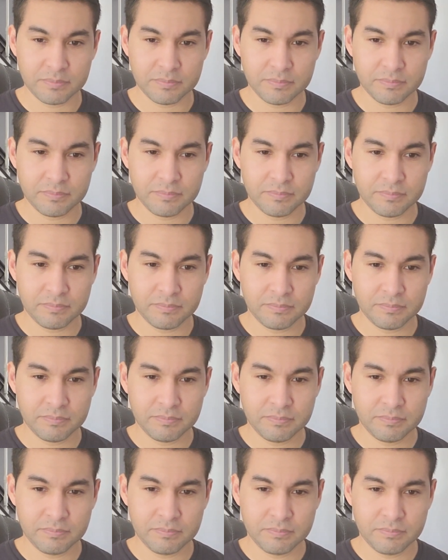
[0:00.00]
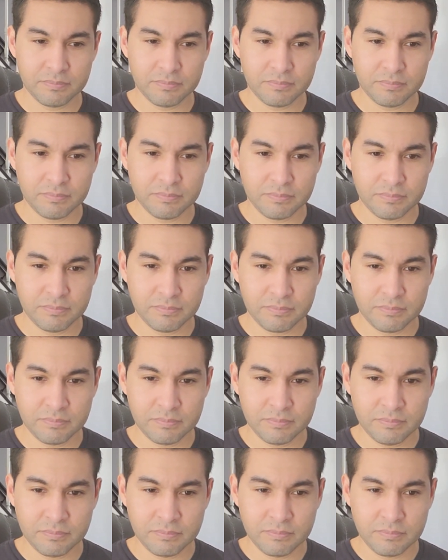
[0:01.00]

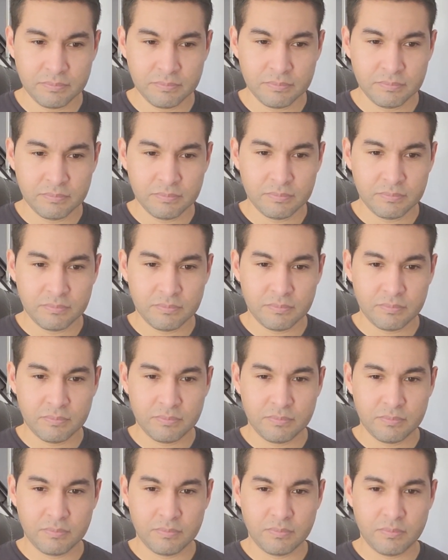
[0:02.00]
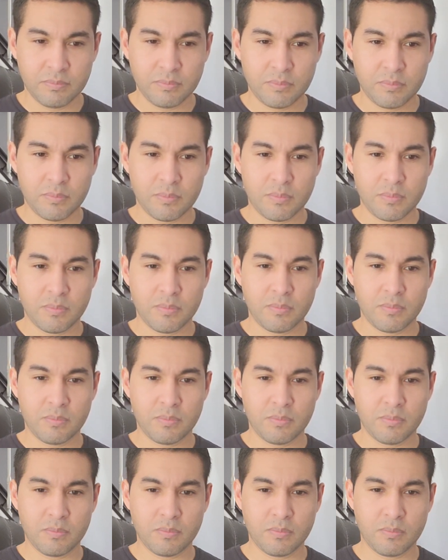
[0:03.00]

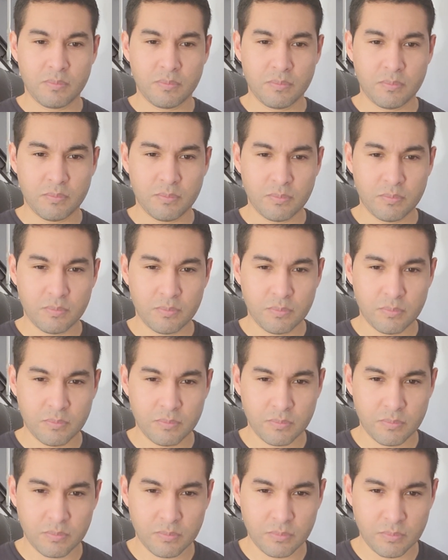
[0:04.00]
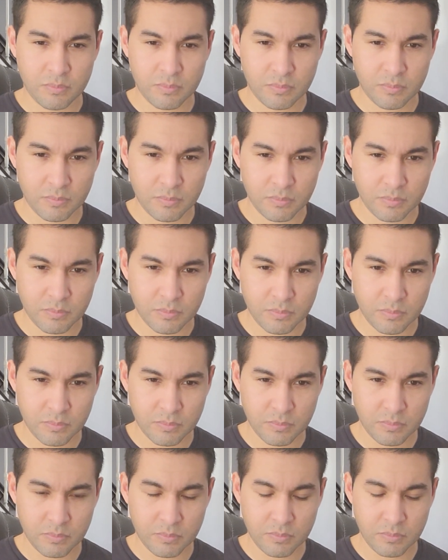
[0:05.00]

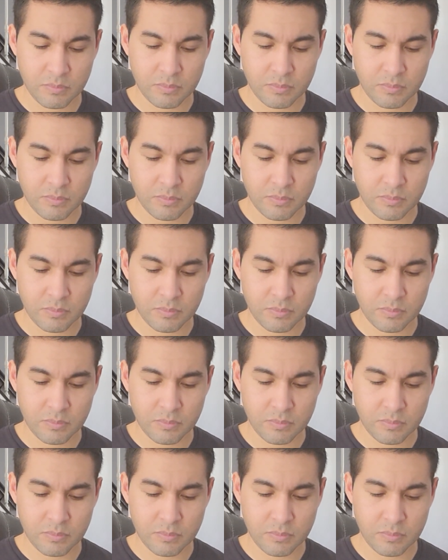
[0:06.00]
Nobody speaks.